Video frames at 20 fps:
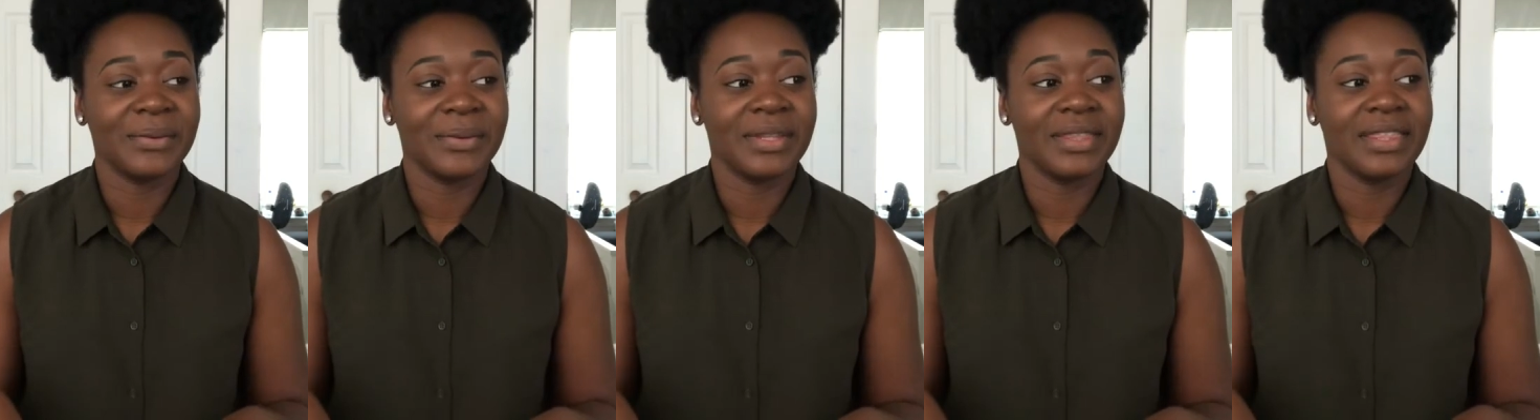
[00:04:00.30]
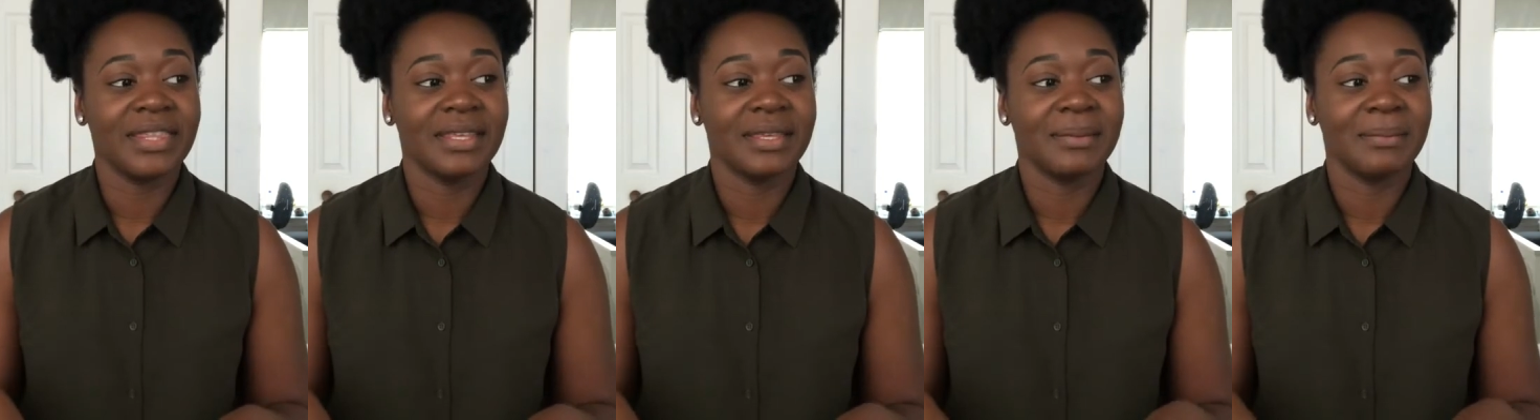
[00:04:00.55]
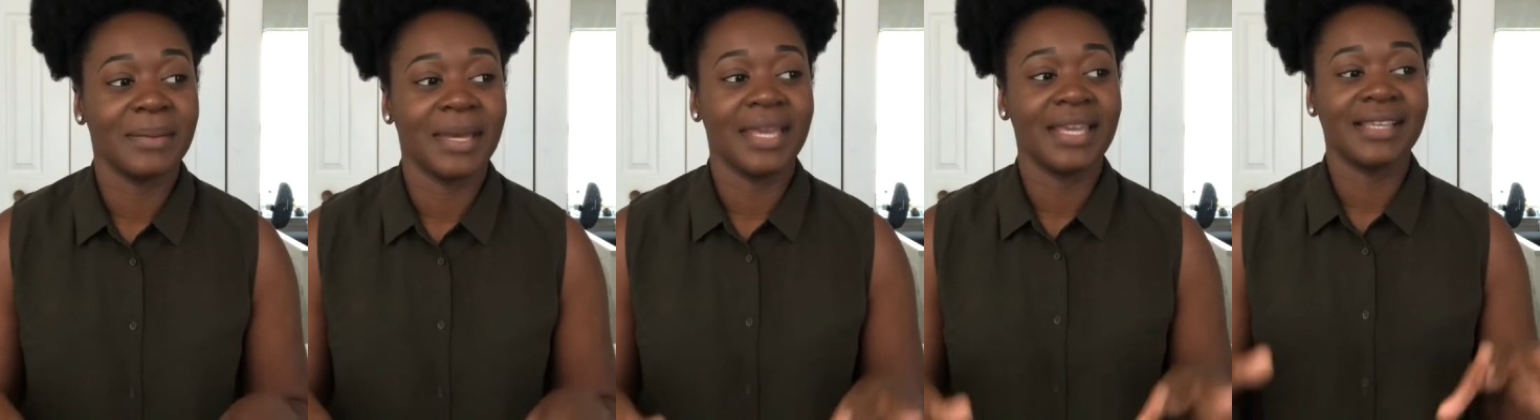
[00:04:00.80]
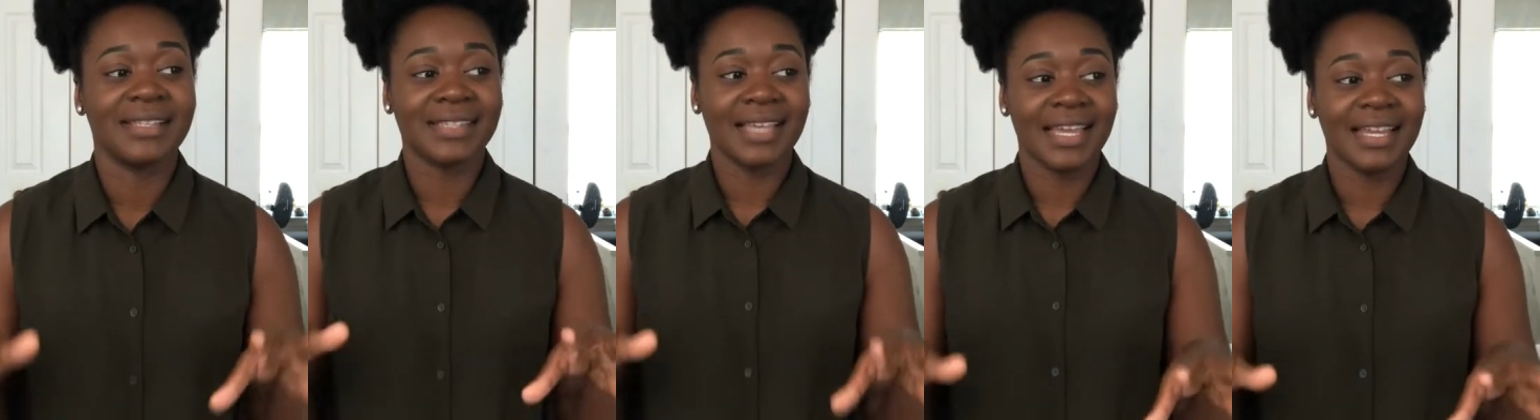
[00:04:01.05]
with my
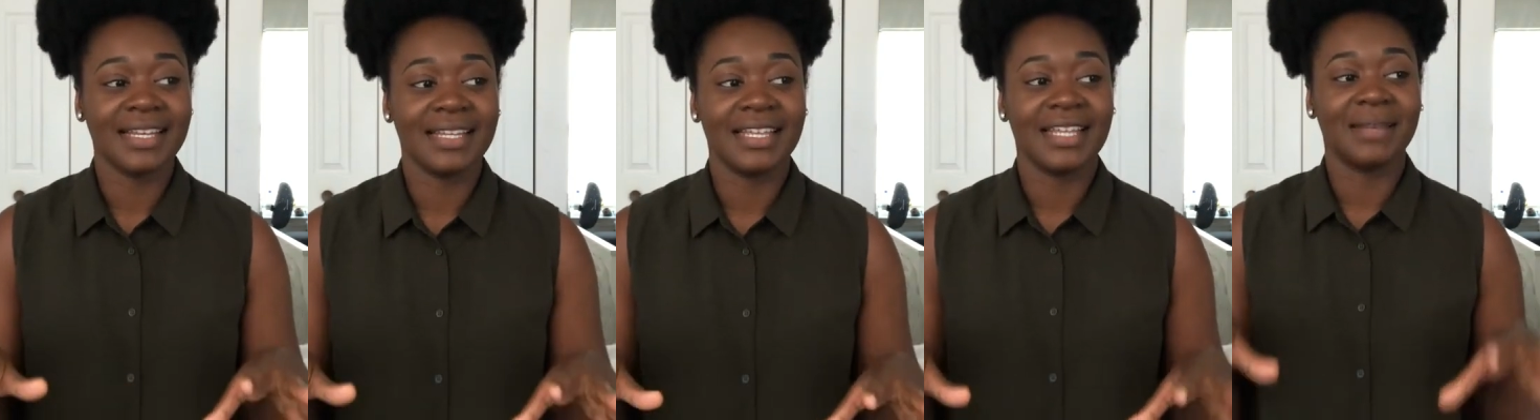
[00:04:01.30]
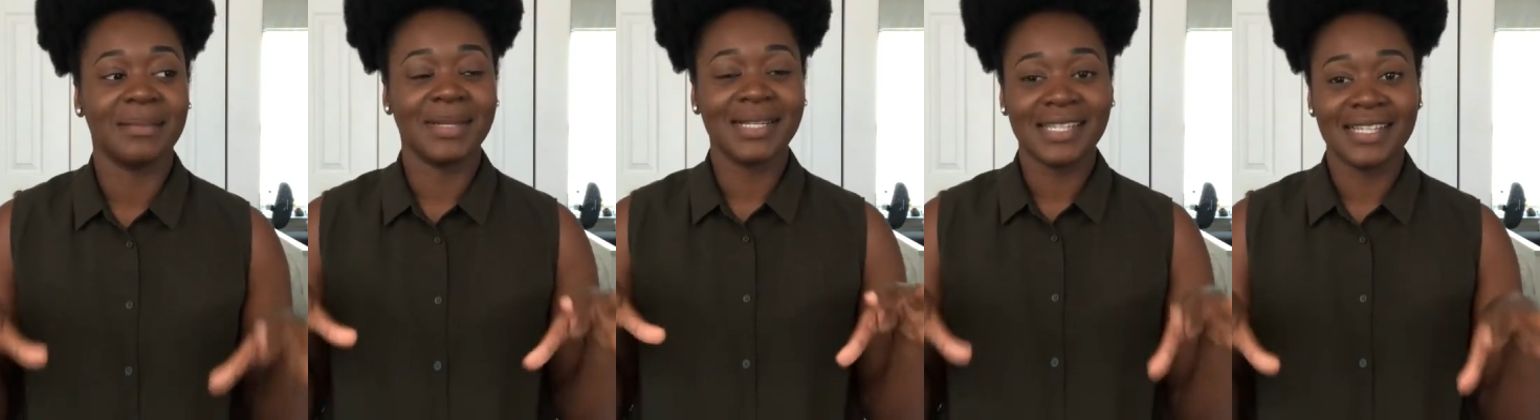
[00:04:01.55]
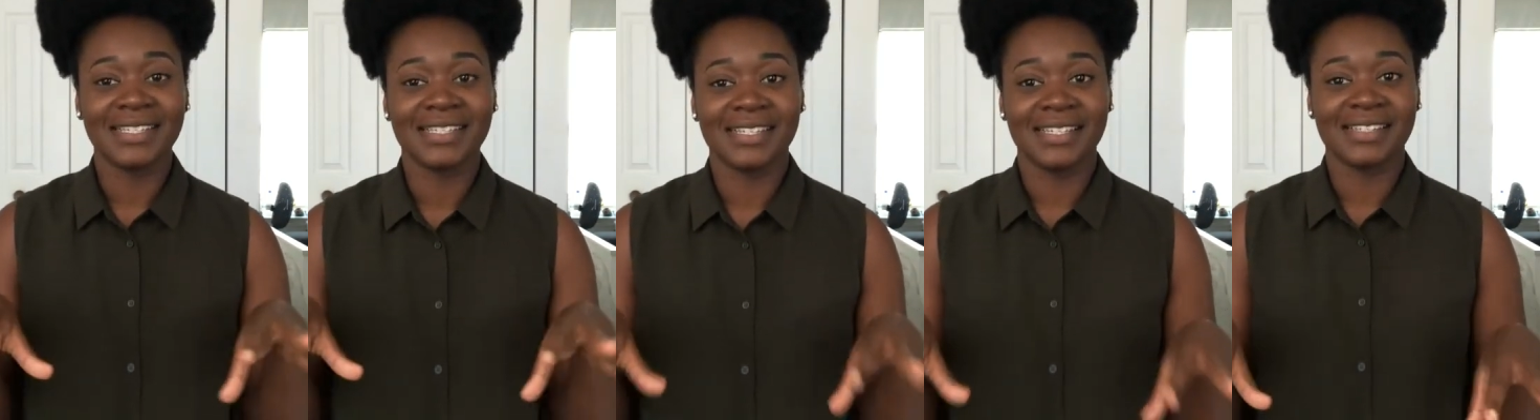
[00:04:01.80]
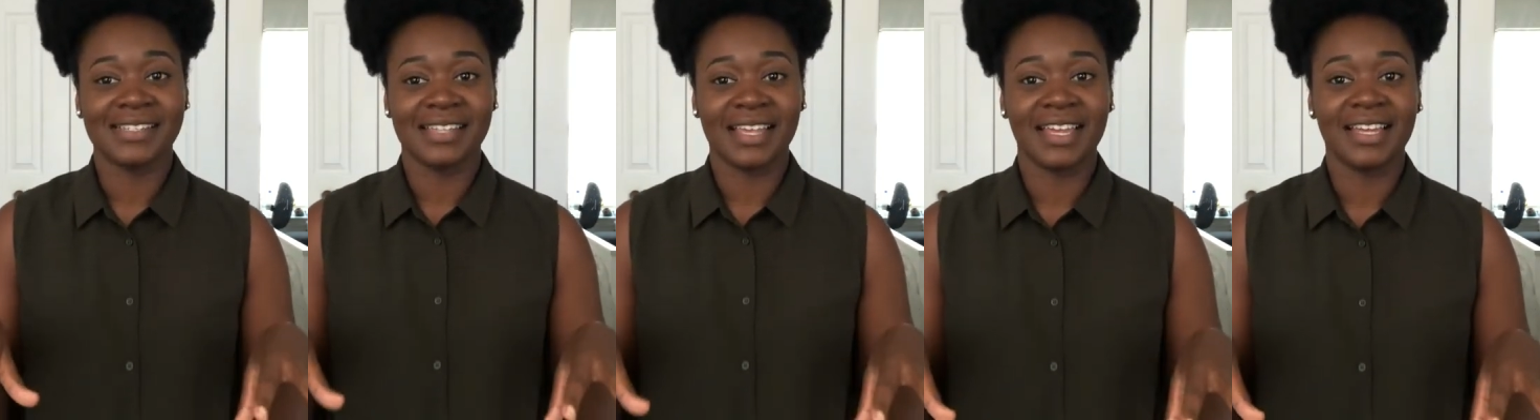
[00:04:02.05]
anxiety and my test
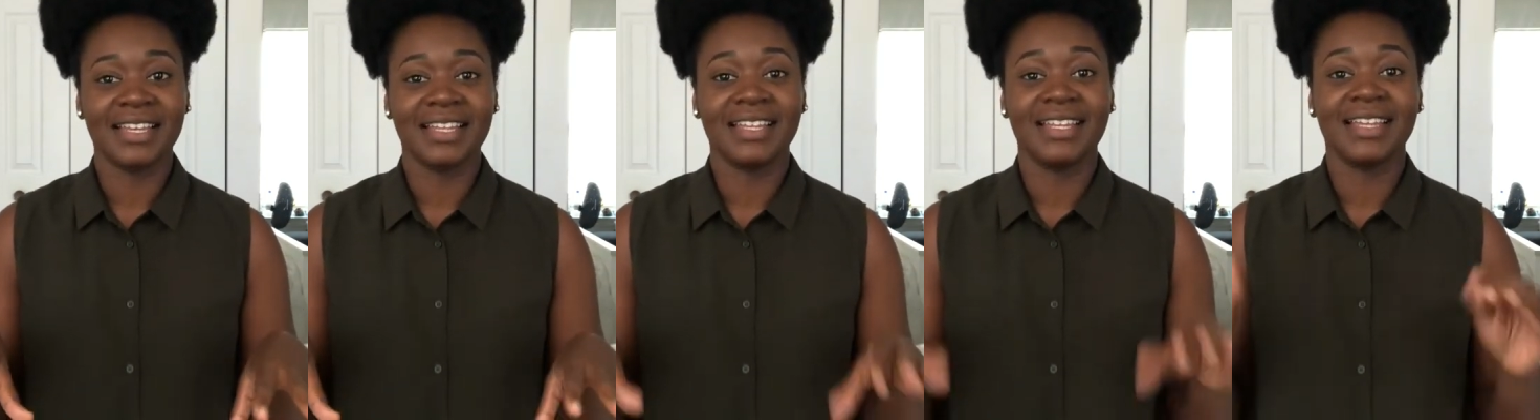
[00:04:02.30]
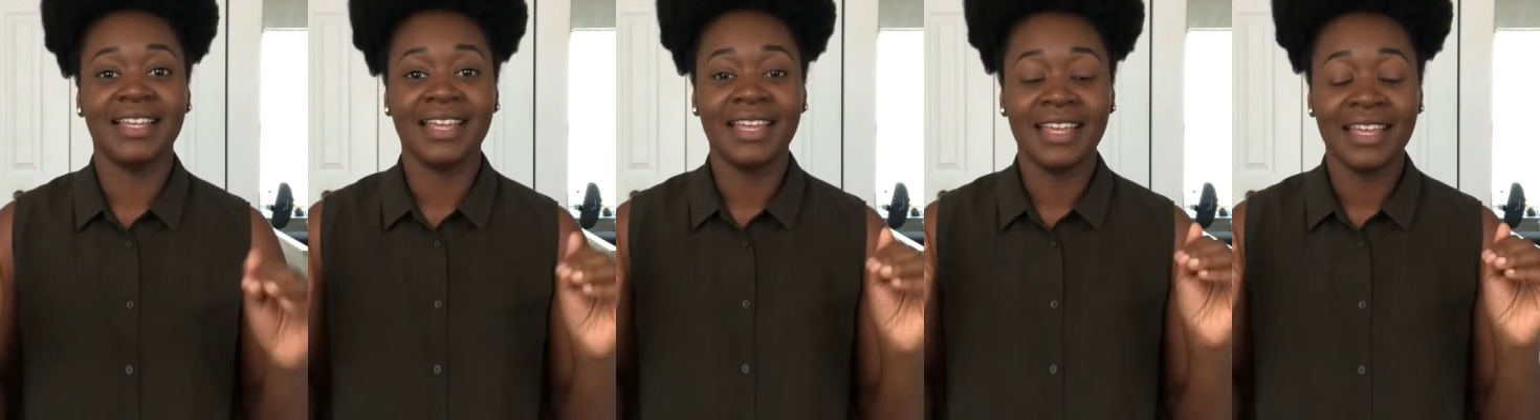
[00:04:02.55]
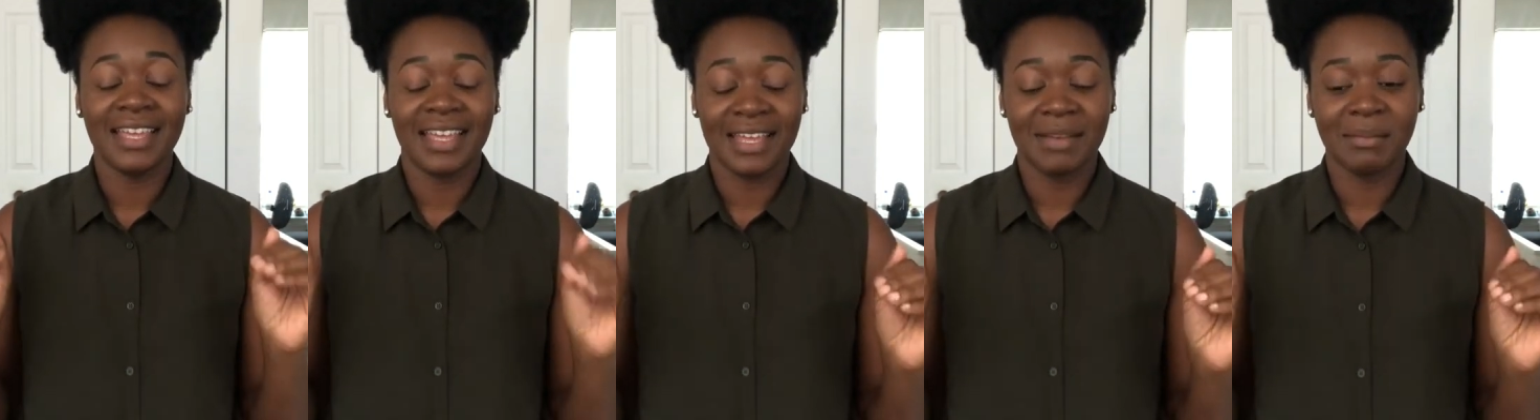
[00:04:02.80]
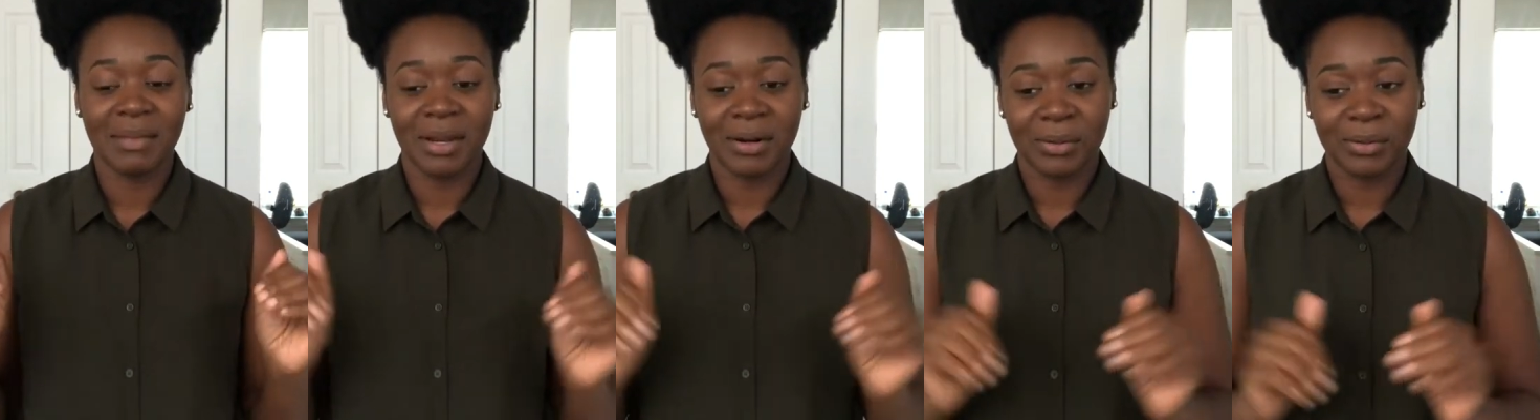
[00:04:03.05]
anxiety
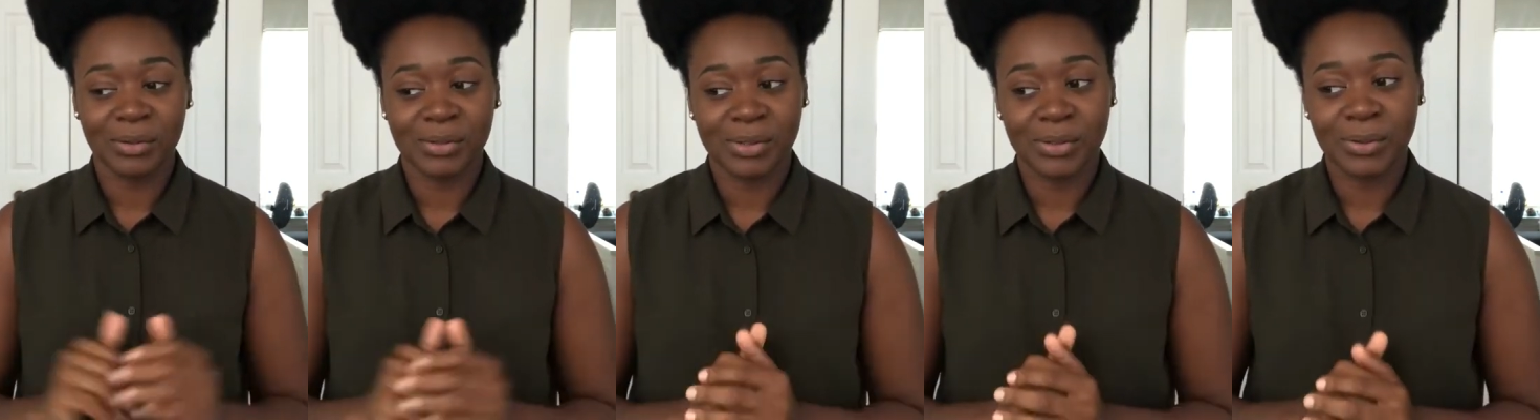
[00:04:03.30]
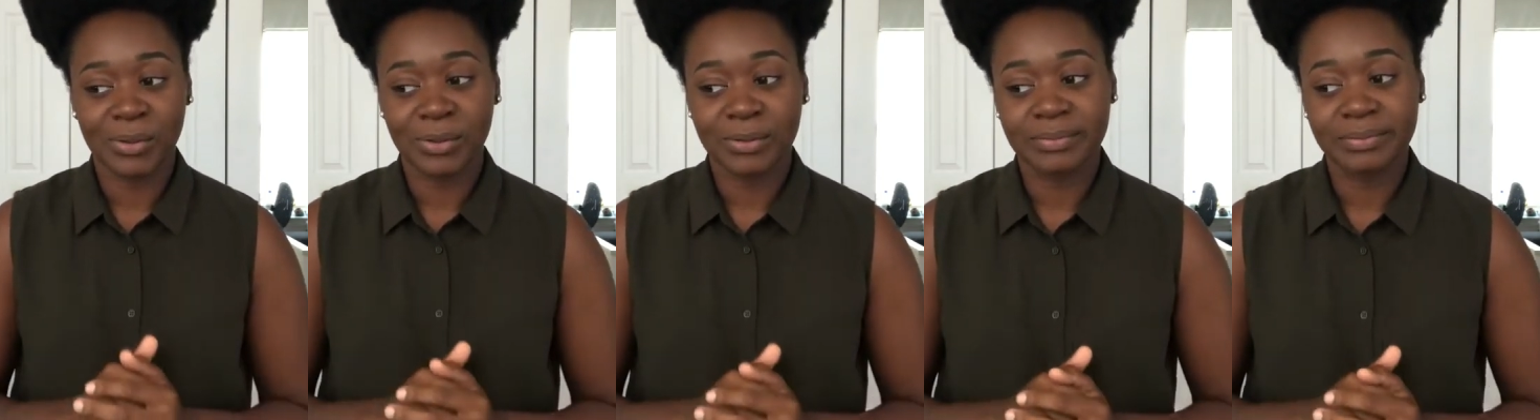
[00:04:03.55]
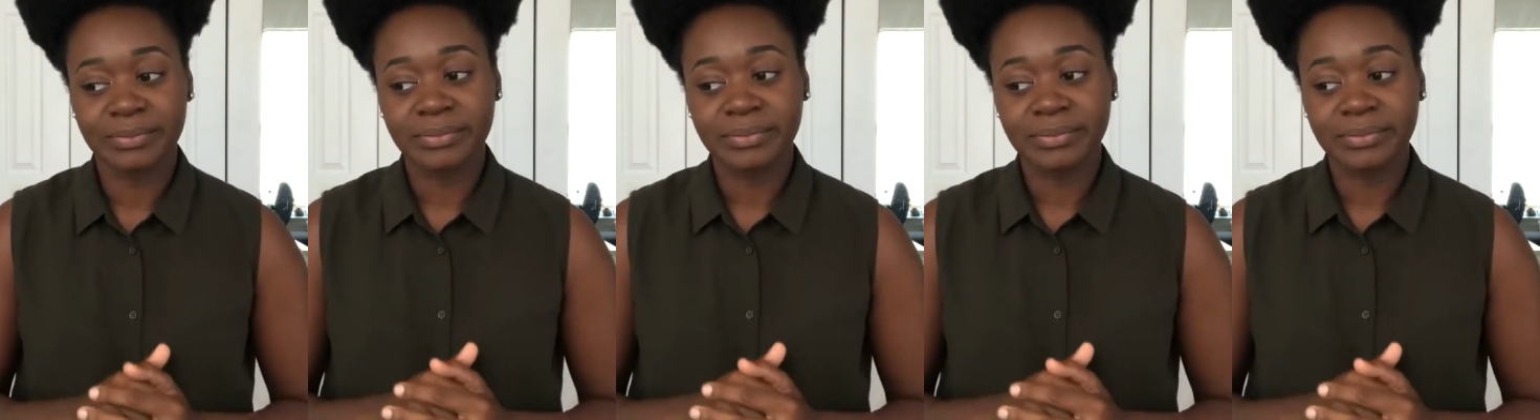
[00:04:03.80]
in medical school.